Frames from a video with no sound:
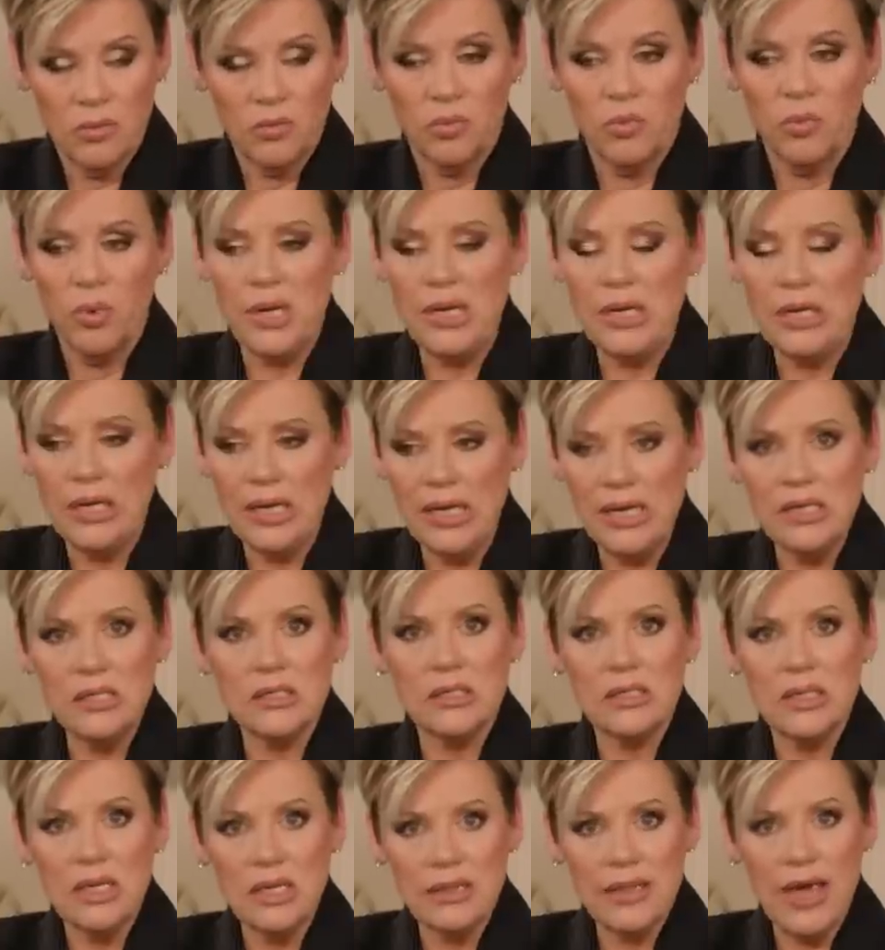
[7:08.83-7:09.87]

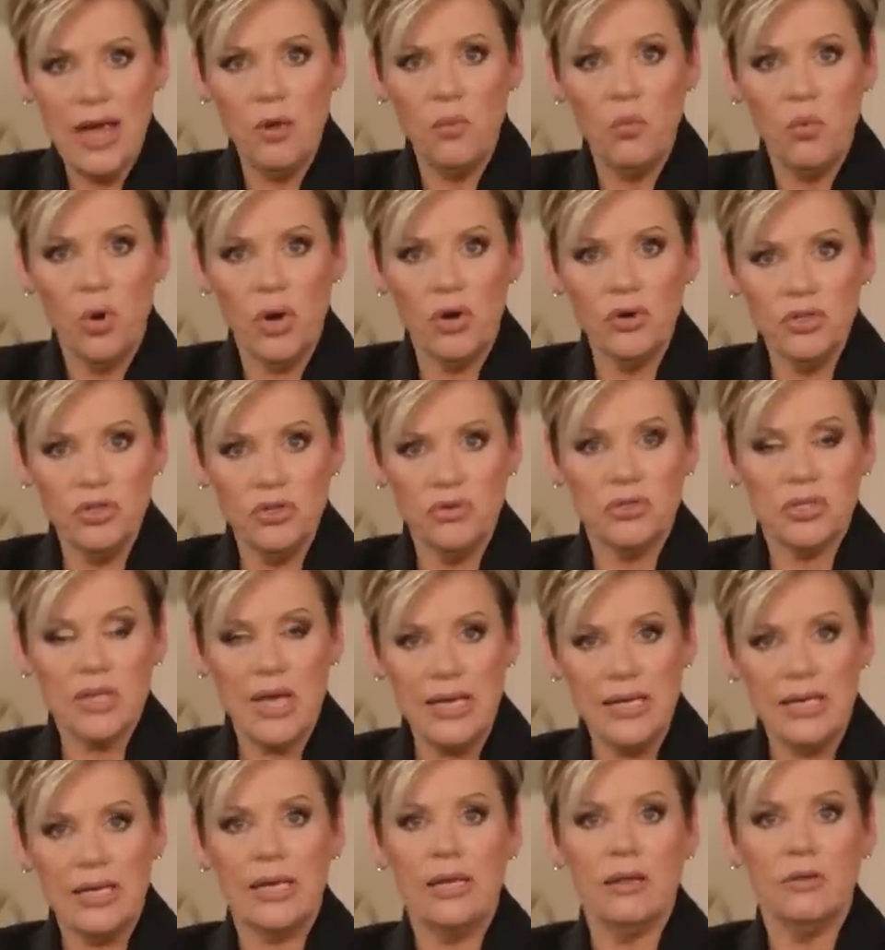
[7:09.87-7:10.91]
Releasing that Word you
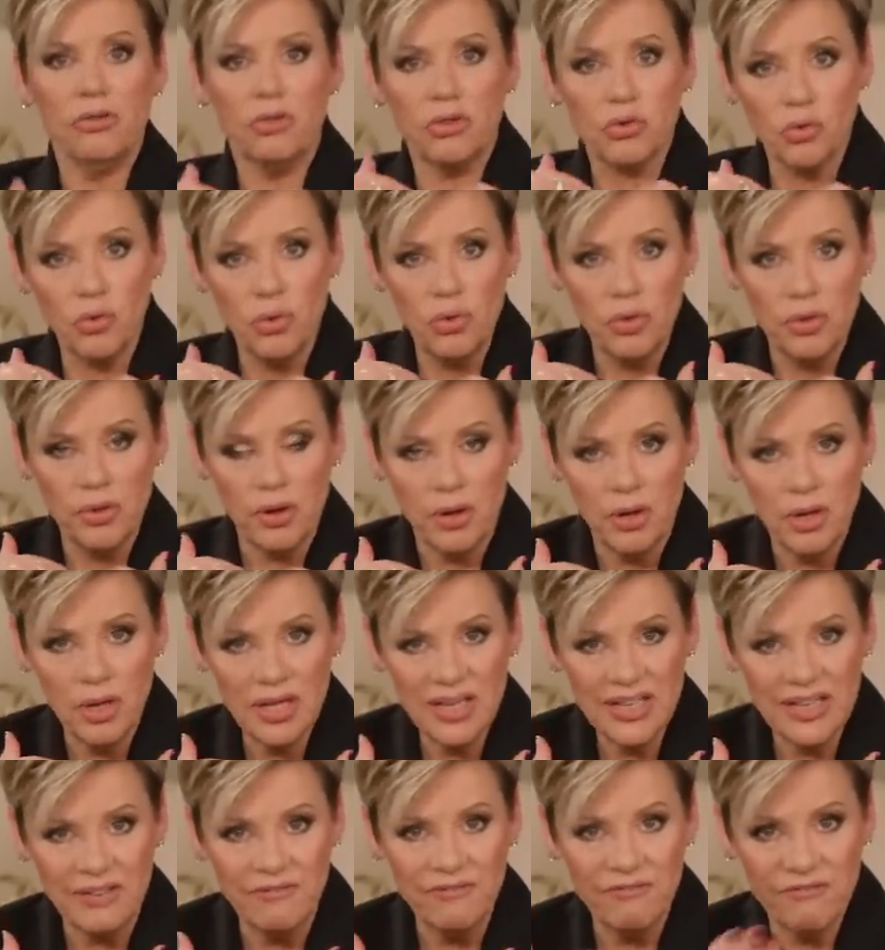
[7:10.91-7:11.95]
take in through the
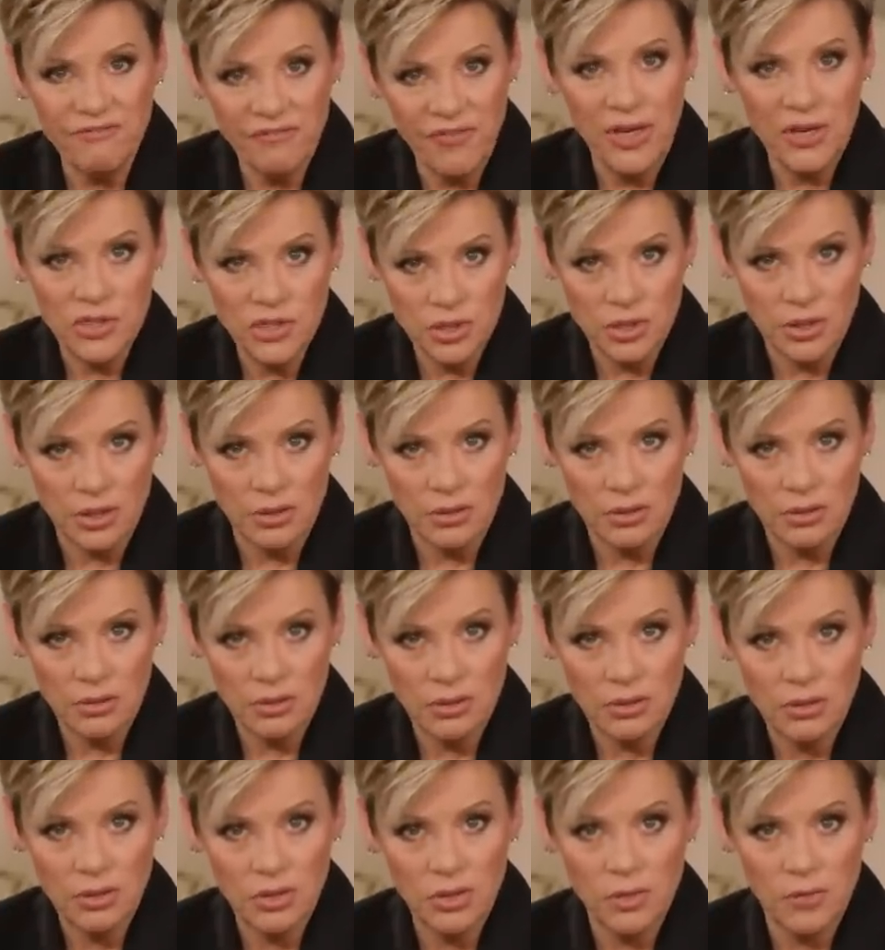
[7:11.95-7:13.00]
confession
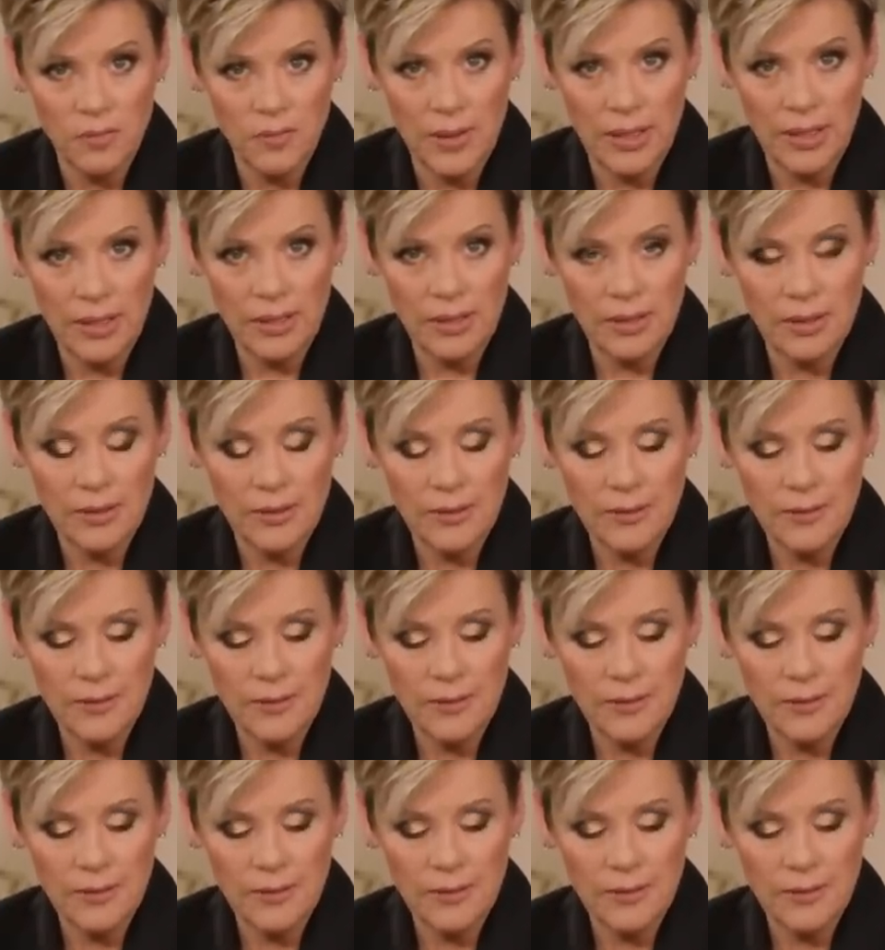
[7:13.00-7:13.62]
you make.